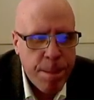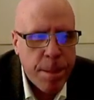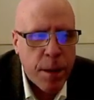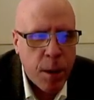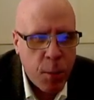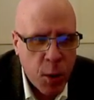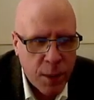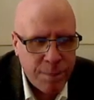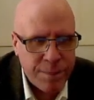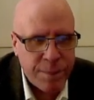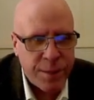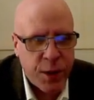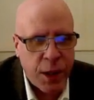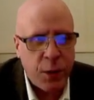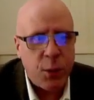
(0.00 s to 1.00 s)
on,
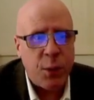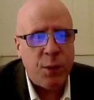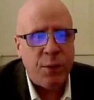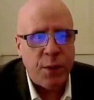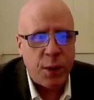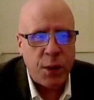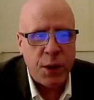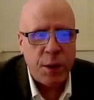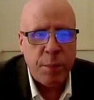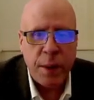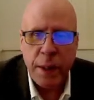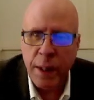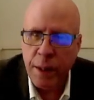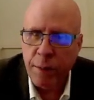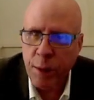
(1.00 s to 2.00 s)
general function
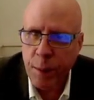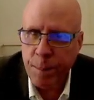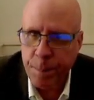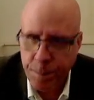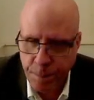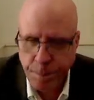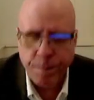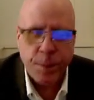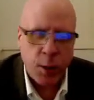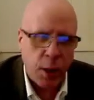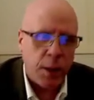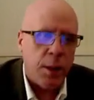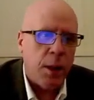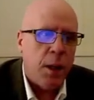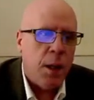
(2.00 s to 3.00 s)
behavior.
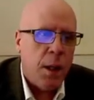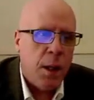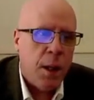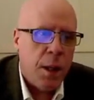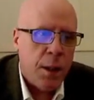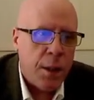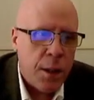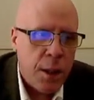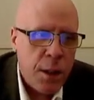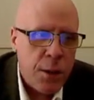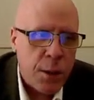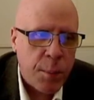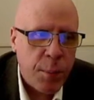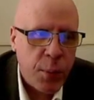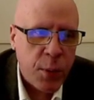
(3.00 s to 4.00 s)
Okay. These are
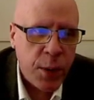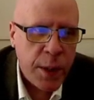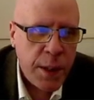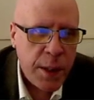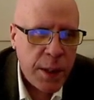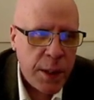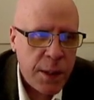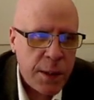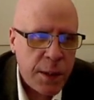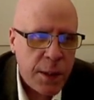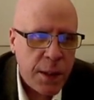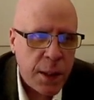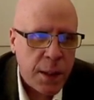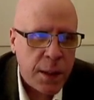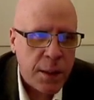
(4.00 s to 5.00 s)
pretty easy
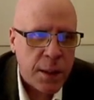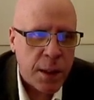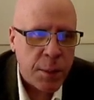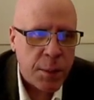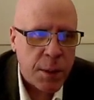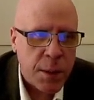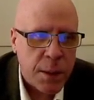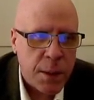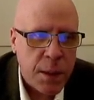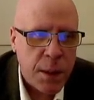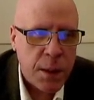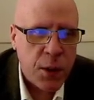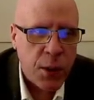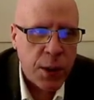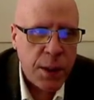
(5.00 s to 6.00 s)
concepts.
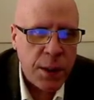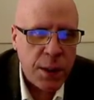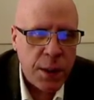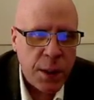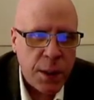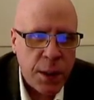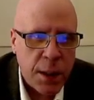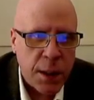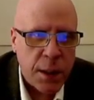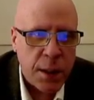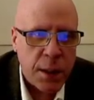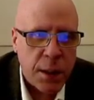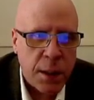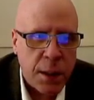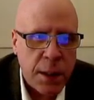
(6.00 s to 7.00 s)
Increasing,
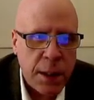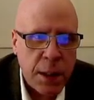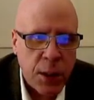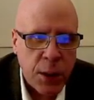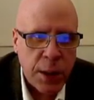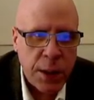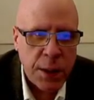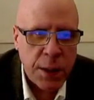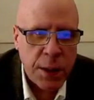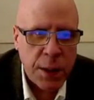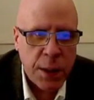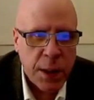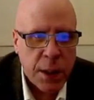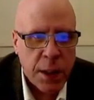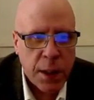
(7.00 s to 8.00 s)
decreasing,
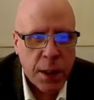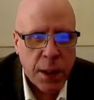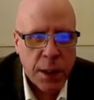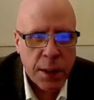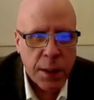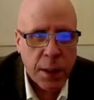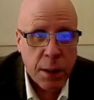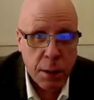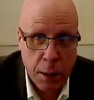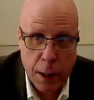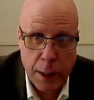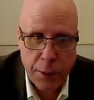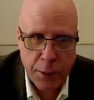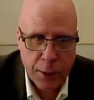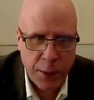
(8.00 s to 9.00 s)
and
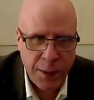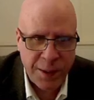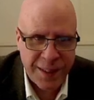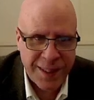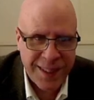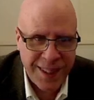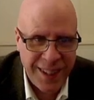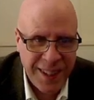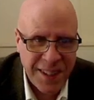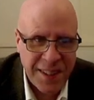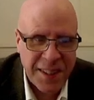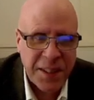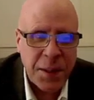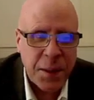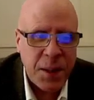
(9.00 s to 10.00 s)
neither, constant.